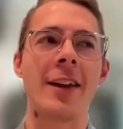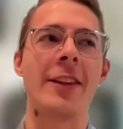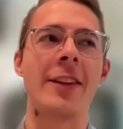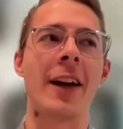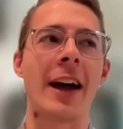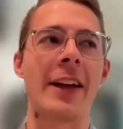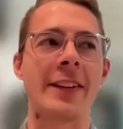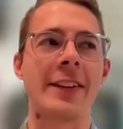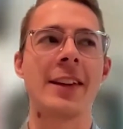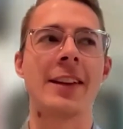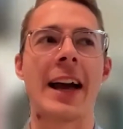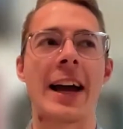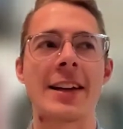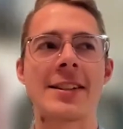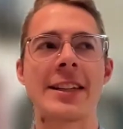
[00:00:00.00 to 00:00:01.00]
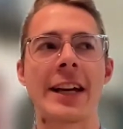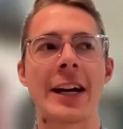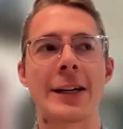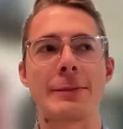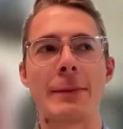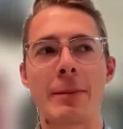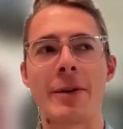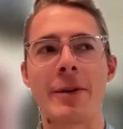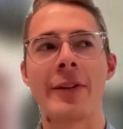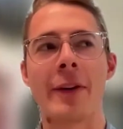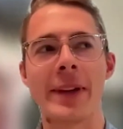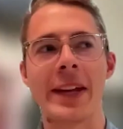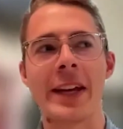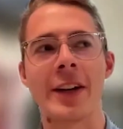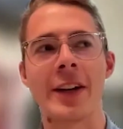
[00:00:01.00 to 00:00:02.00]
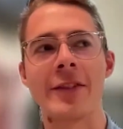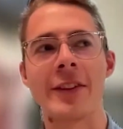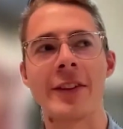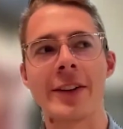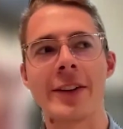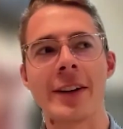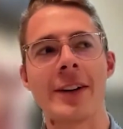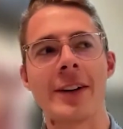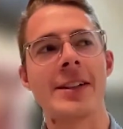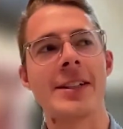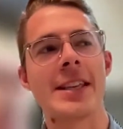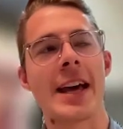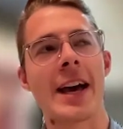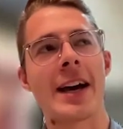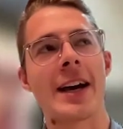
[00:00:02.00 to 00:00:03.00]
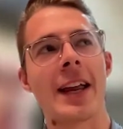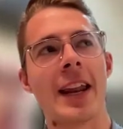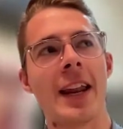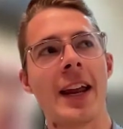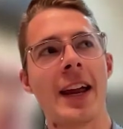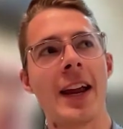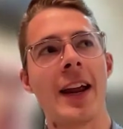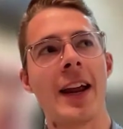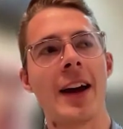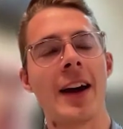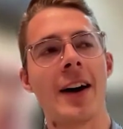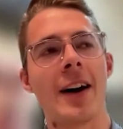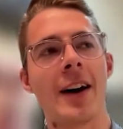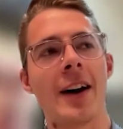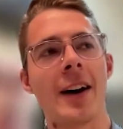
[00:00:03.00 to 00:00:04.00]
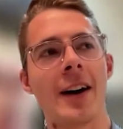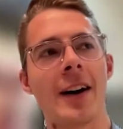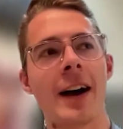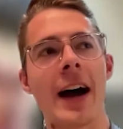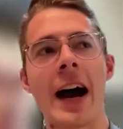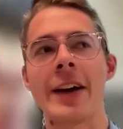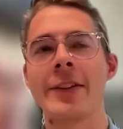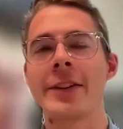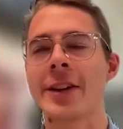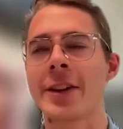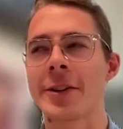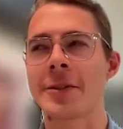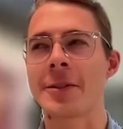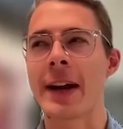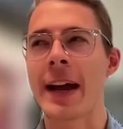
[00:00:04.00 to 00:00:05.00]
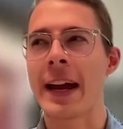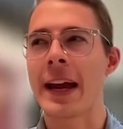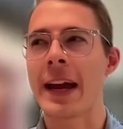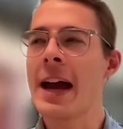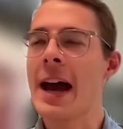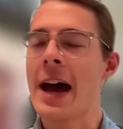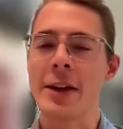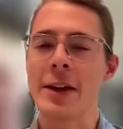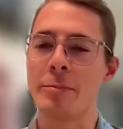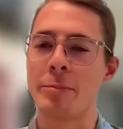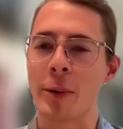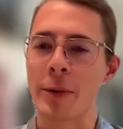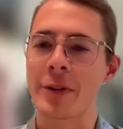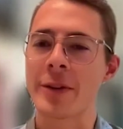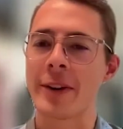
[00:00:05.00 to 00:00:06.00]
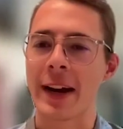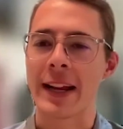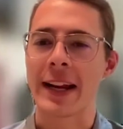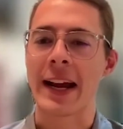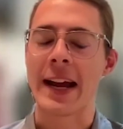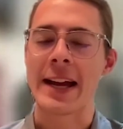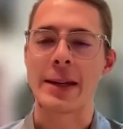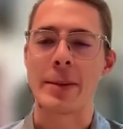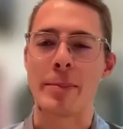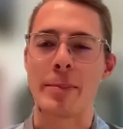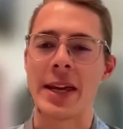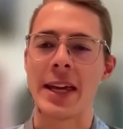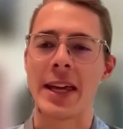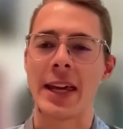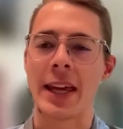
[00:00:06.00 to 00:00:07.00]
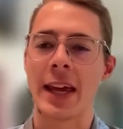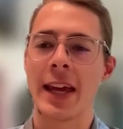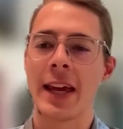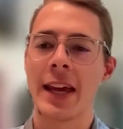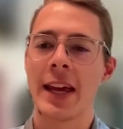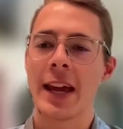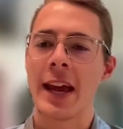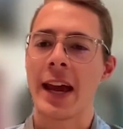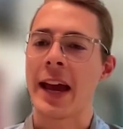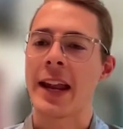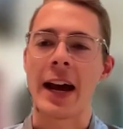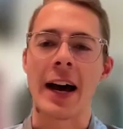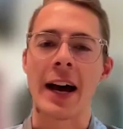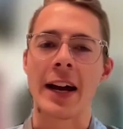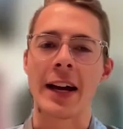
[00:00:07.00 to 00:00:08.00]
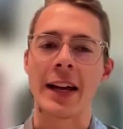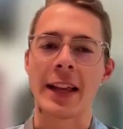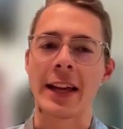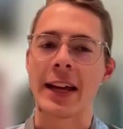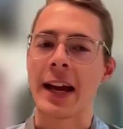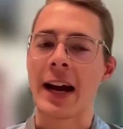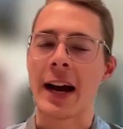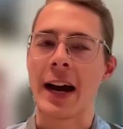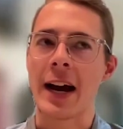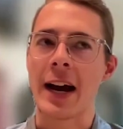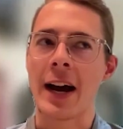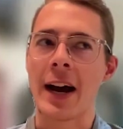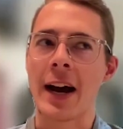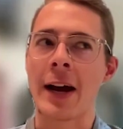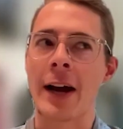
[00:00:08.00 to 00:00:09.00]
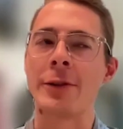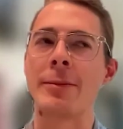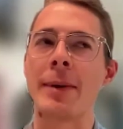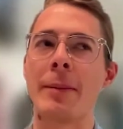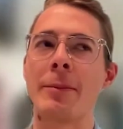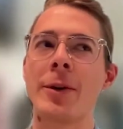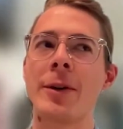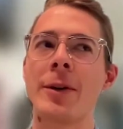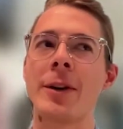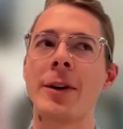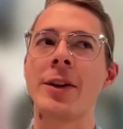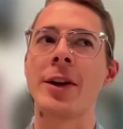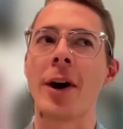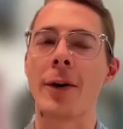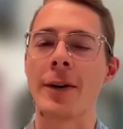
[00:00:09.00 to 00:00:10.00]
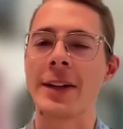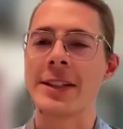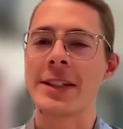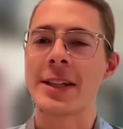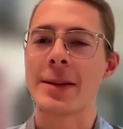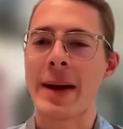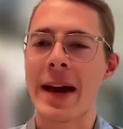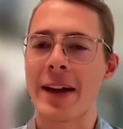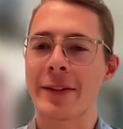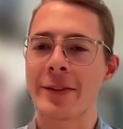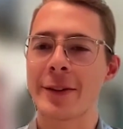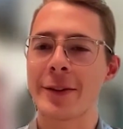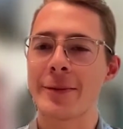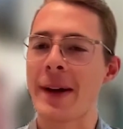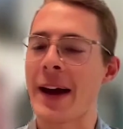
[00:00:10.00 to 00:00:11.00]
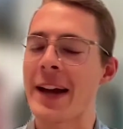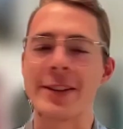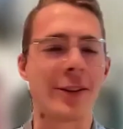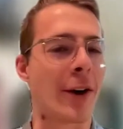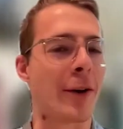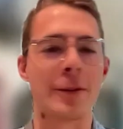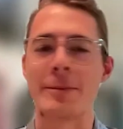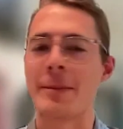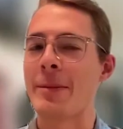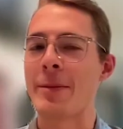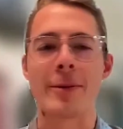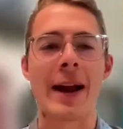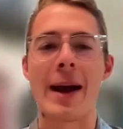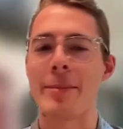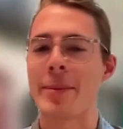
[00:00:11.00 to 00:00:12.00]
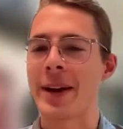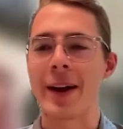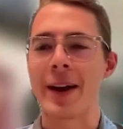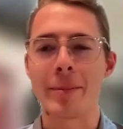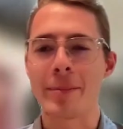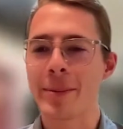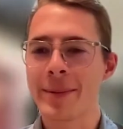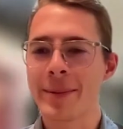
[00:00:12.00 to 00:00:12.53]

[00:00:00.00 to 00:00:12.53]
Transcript: I think the last thing I remember from the interview was that either Craig, I think both Craig and I had to pee, and I remember going to the bathroom. I don't remember wrapping up.